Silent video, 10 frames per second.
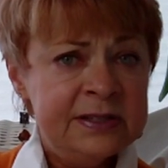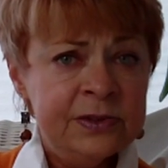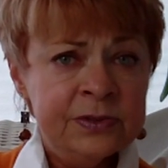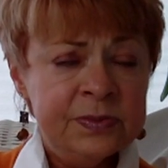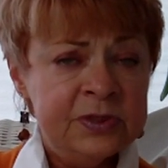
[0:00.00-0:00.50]

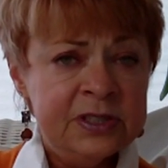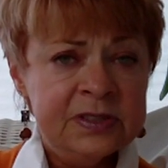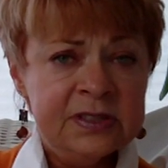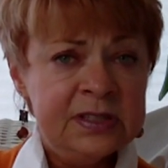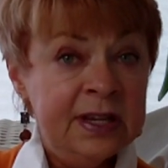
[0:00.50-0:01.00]
you
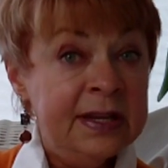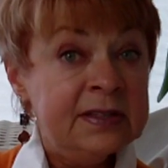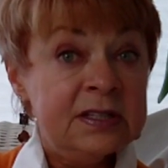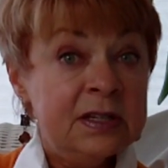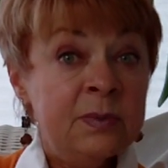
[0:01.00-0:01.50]
just
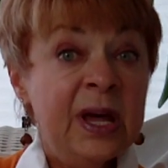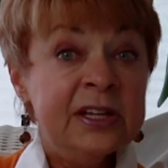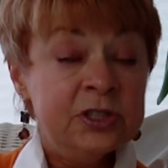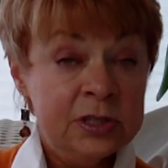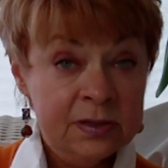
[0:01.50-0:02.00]
can't
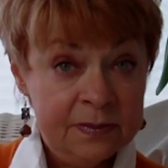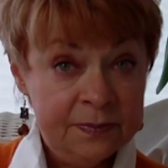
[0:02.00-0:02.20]
imagine.